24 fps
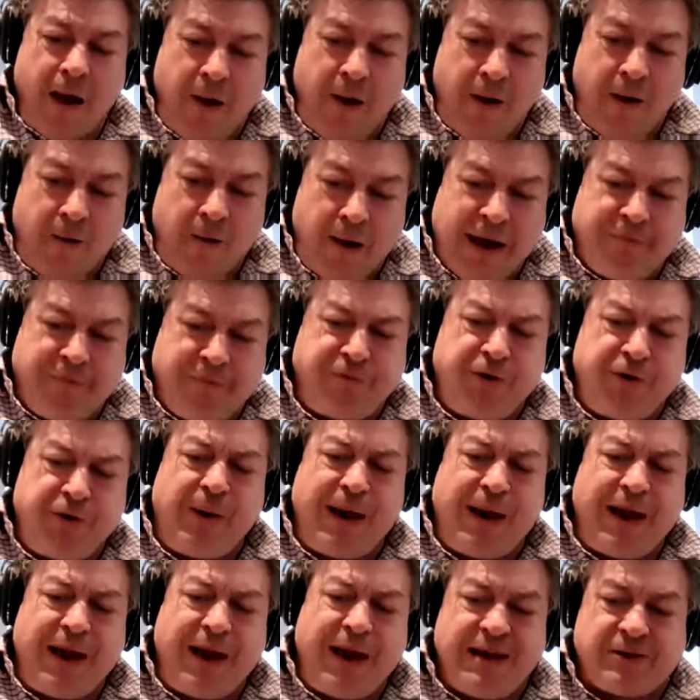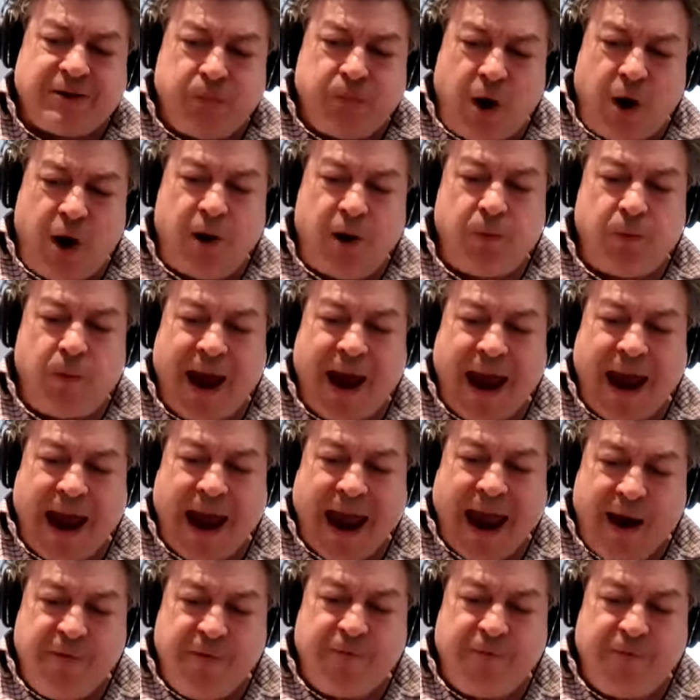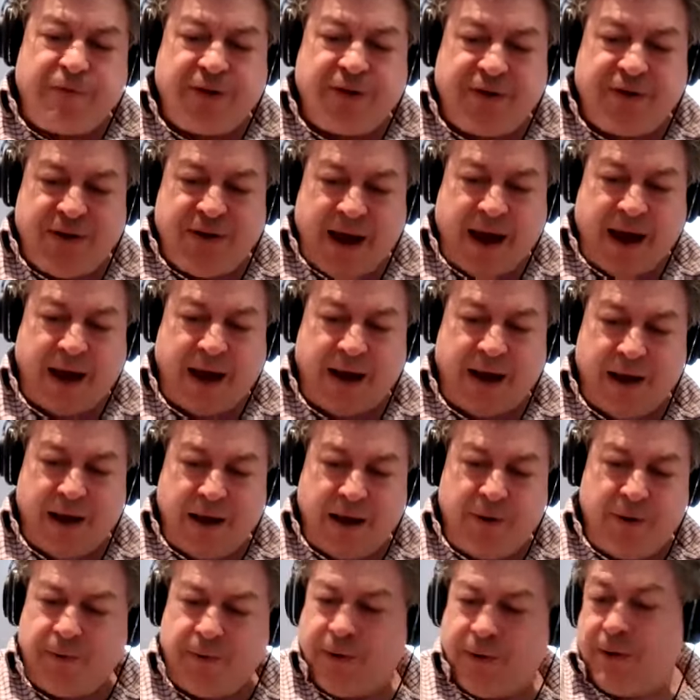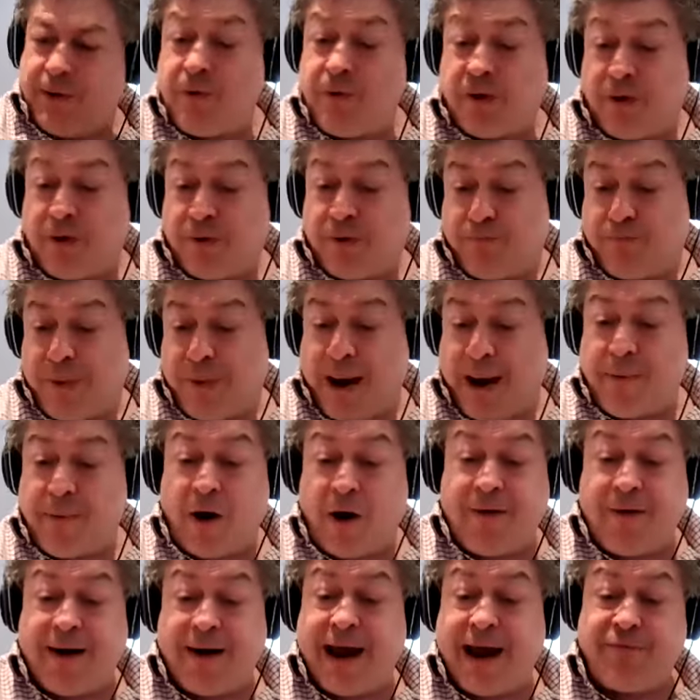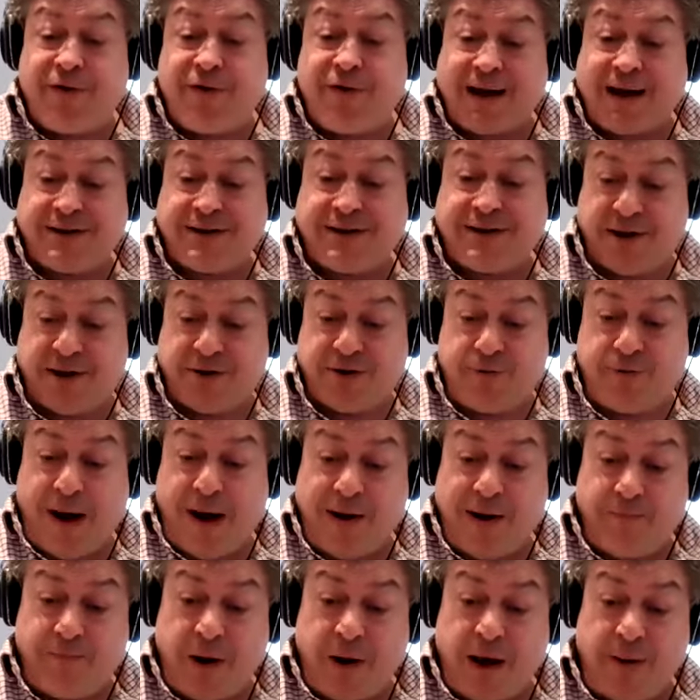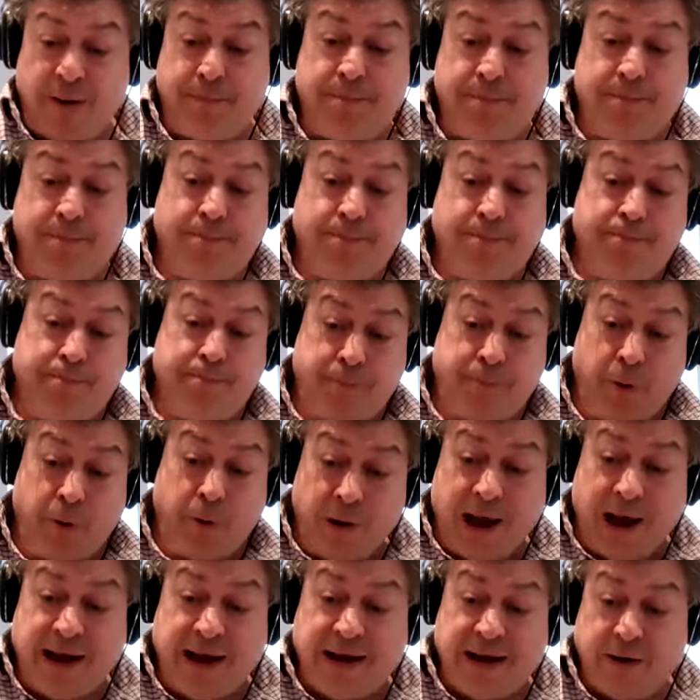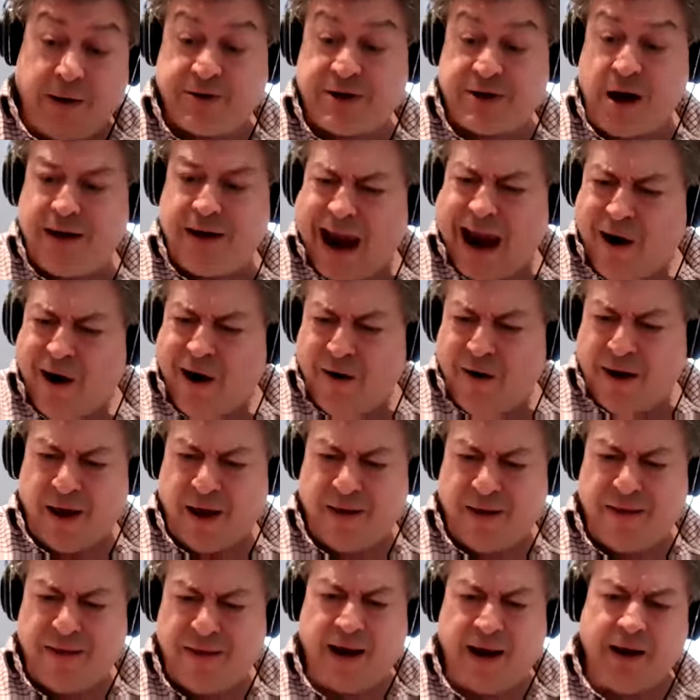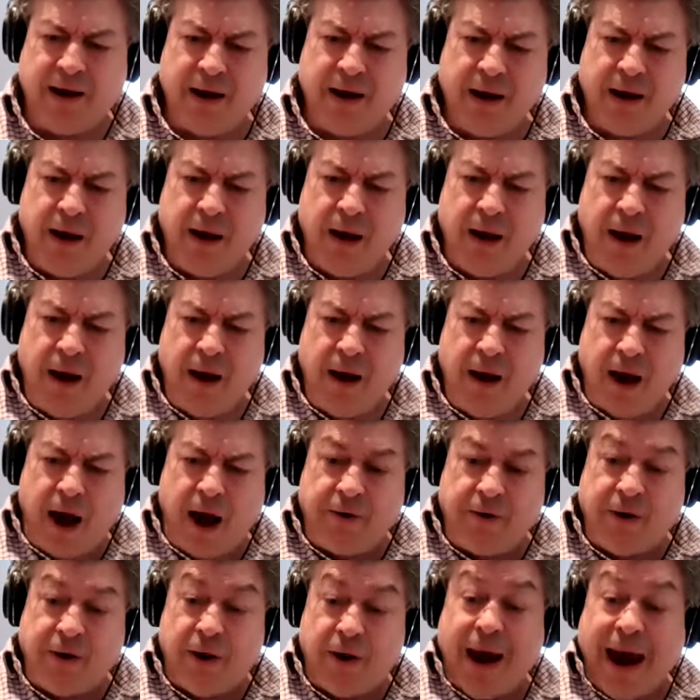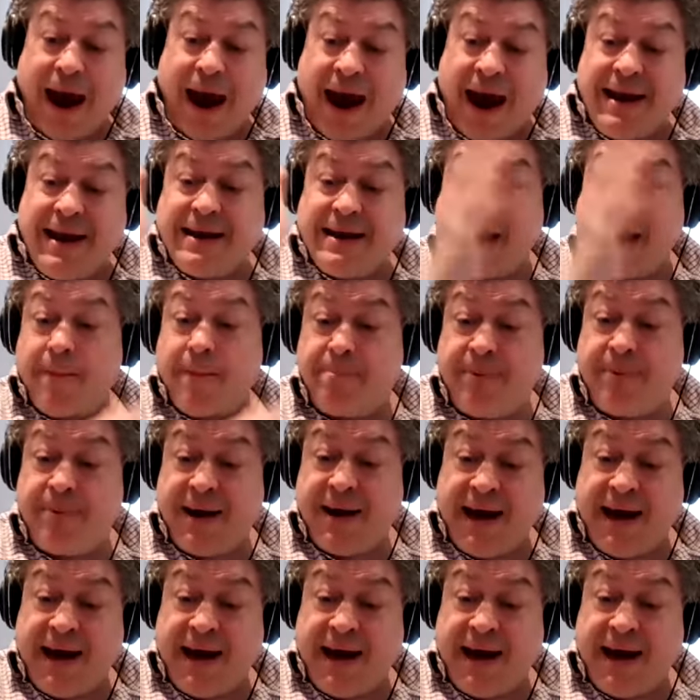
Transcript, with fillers: if you're in this world where everything, you know, you look at mRNA vaccines, right? Where the poor lady who's Hungarian, I think, uh, you know, ended up being